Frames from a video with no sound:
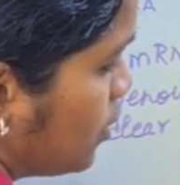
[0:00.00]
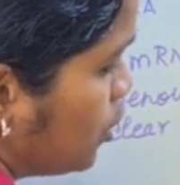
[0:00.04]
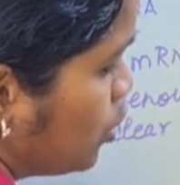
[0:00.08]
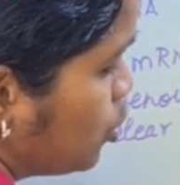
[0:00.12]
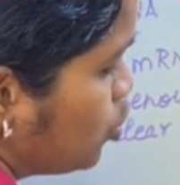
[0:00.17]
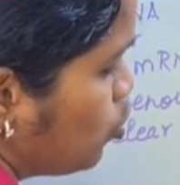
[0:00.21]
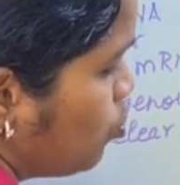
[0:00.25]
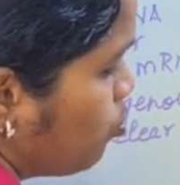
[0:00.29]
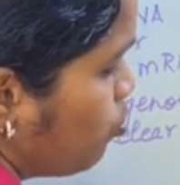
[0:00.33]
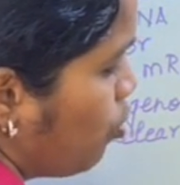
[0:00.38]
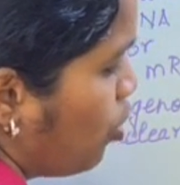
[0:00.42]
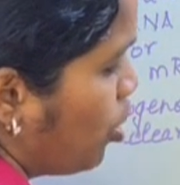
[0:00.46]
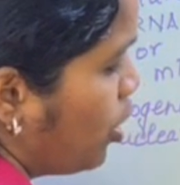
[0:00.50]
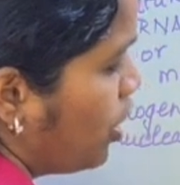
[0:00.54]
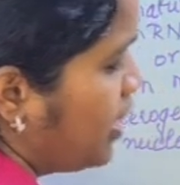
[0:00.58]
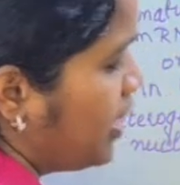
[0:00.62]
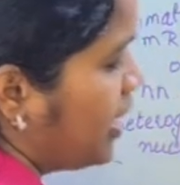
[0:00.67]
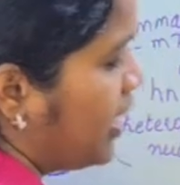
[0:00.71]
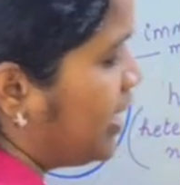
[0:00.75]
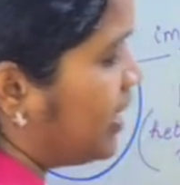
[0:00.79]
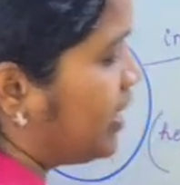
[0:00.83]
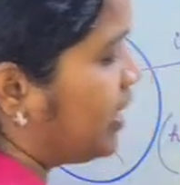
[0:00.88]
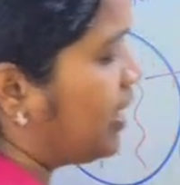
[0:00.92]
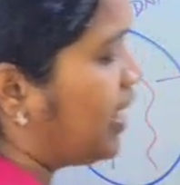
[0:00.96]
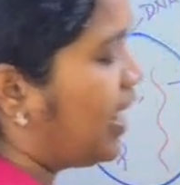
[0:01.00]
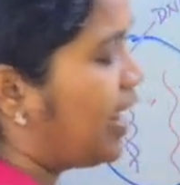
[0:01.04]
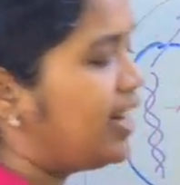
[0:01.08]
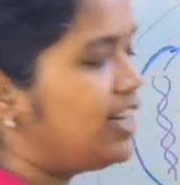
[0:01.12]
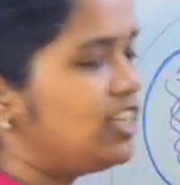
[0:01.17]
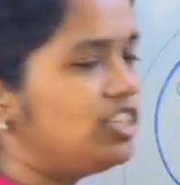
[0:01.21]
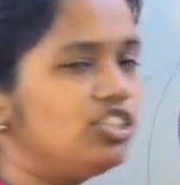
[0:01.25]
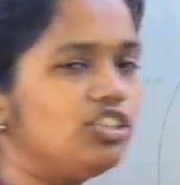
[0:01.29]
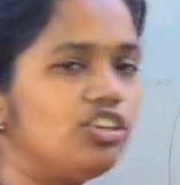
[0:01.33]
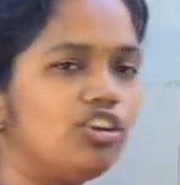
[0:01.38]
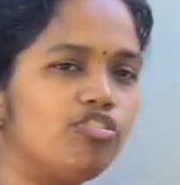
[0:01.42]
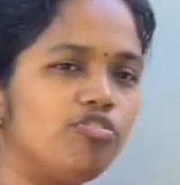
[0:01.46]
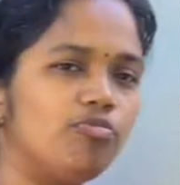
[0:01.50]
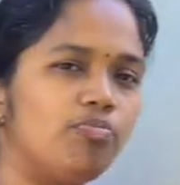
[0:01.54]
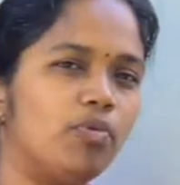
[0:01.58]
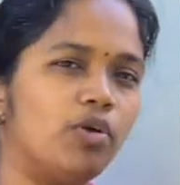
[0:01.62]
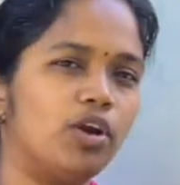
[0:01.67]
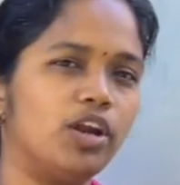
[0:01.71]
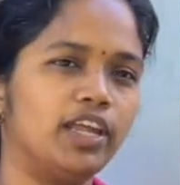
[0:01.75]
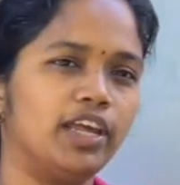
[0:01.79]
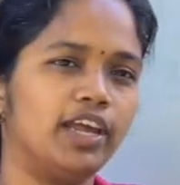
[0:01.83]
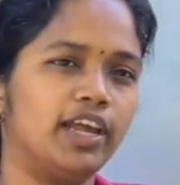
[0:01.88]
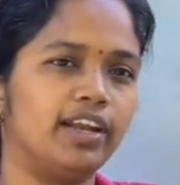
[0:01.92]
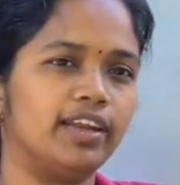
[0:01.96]
polyA tail, addition of
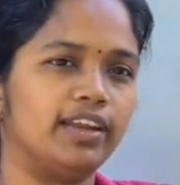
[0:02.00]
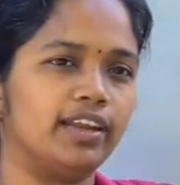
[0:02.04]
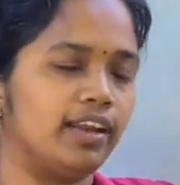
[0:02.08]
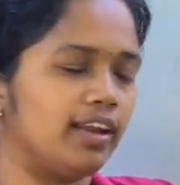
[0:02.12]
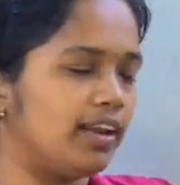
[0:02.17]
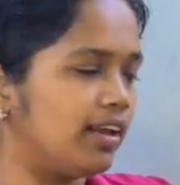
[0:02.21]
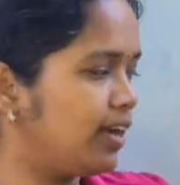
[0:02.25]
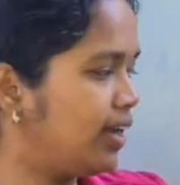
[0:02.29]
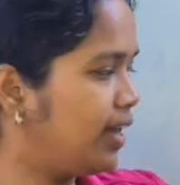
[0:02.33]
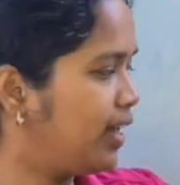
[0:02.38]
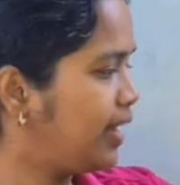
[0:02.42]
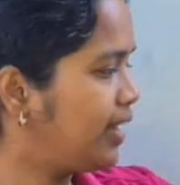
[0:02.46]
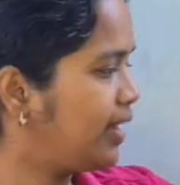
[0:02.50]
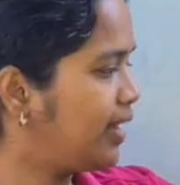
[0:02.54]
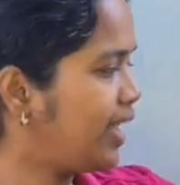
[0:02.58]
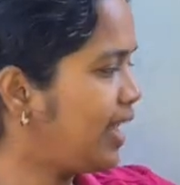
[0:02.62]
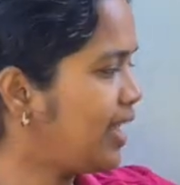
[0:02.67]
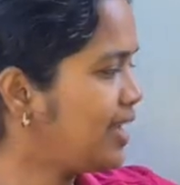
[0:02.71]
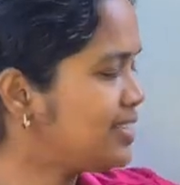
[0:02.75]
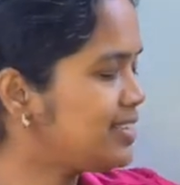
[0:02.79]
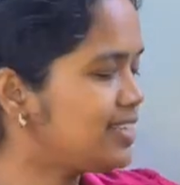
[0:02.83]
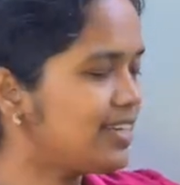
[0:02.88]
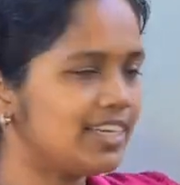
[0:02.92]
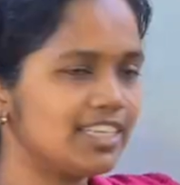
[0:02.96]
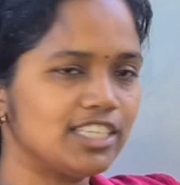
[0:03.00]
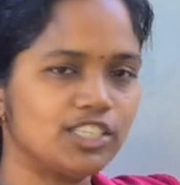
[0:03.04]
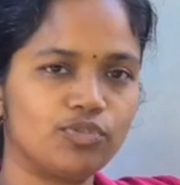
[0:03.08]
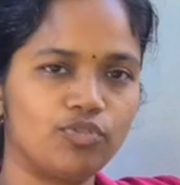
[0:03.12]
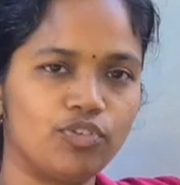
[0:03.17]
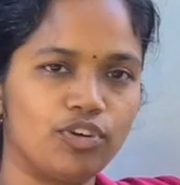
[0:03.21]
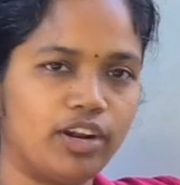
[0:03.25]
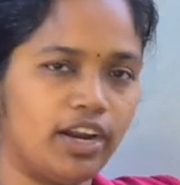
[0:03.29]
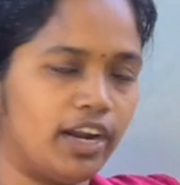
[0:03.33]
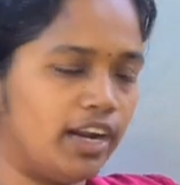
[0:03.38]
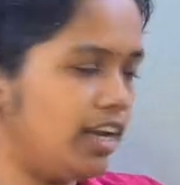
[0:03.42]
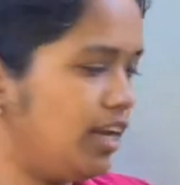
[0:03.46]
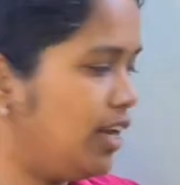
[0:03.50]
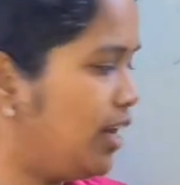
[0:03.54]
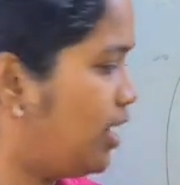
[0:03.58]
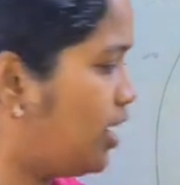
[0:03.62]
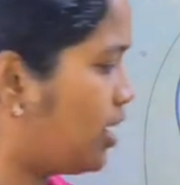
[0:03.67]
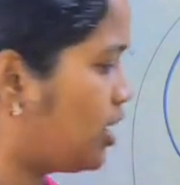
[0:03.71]
polyA tail. A stands for adenine